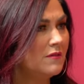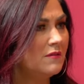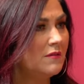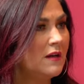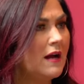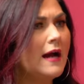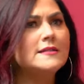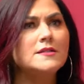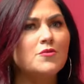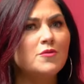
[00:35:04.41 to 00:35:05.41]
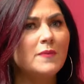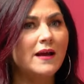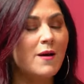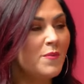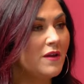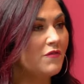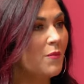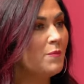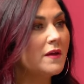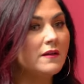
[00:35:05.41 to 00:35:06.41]
Mm -hmm I sold my company for
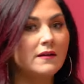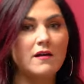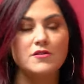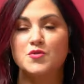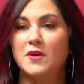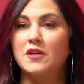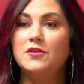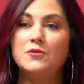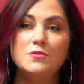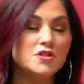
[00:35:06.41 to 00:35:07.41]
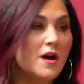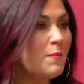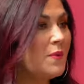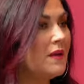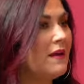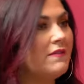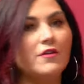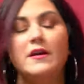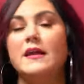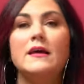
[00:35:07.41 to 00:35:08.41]
a billion dollars to a huge company and
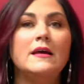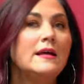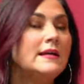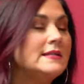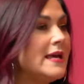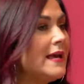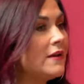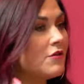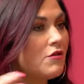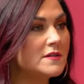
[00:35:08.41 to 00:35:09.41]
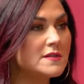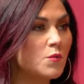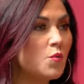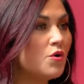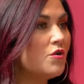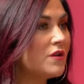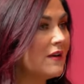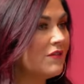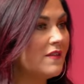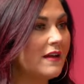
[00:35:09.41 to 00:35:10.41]
they're going to take it across the world and
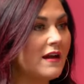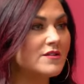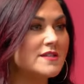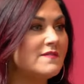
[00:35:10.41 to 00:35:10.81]
everything else.